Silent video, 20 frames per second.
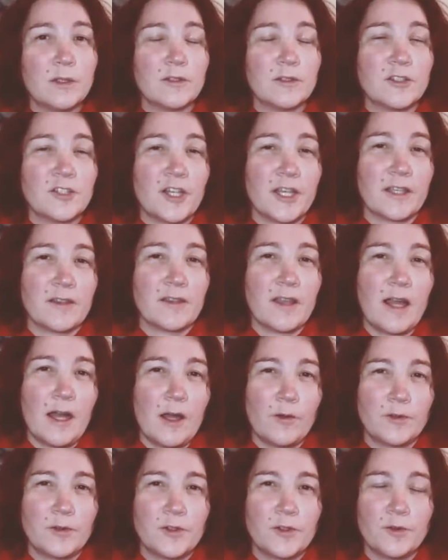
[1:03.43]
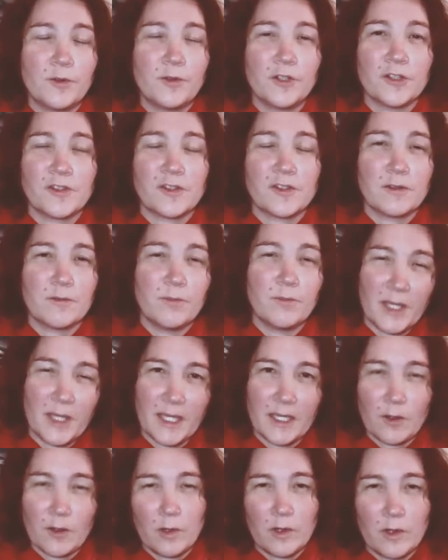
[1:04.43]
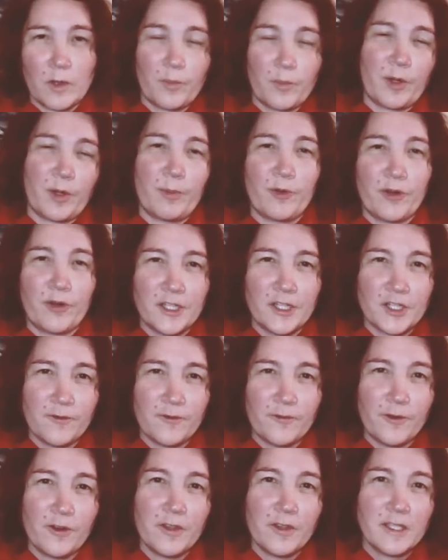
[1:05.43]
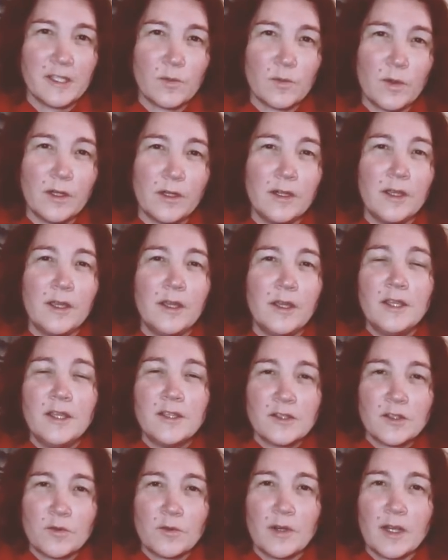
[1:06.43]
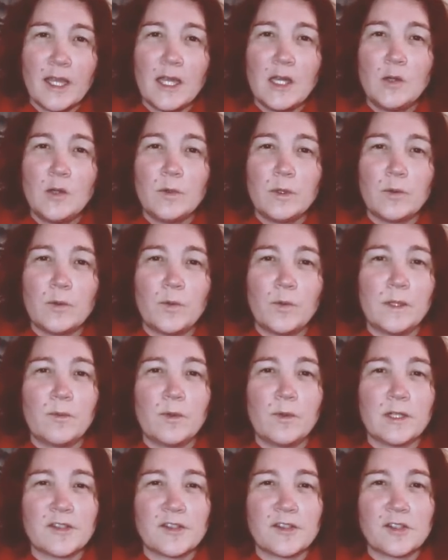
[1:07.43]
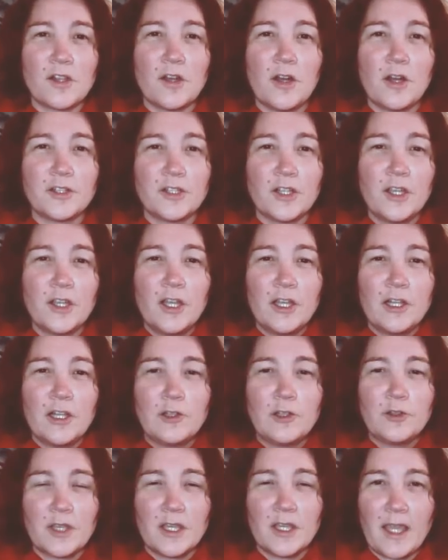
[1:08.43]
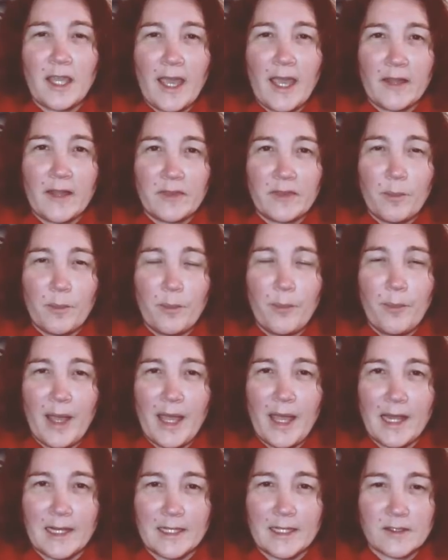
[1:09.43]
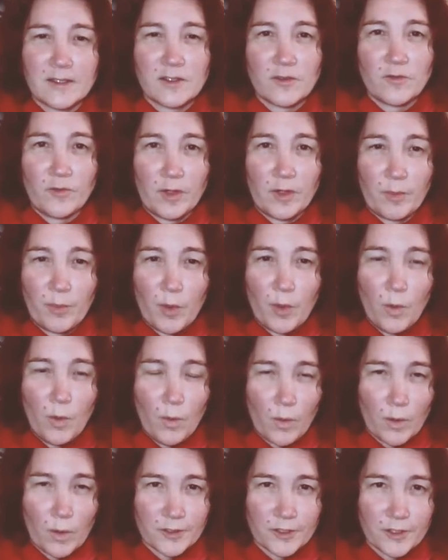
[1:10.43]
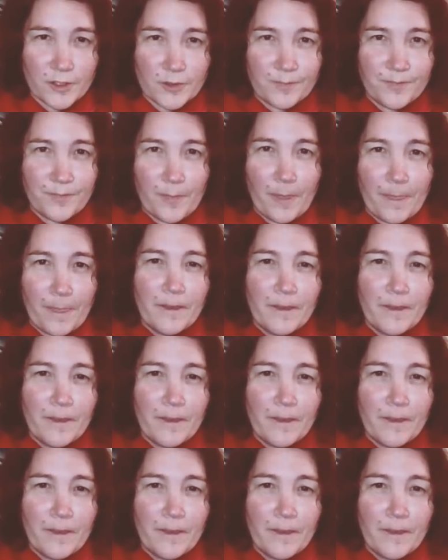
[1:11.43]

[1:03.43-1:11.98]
we checked how to just make all the preparation for this one. So now we will start looking at the balance report.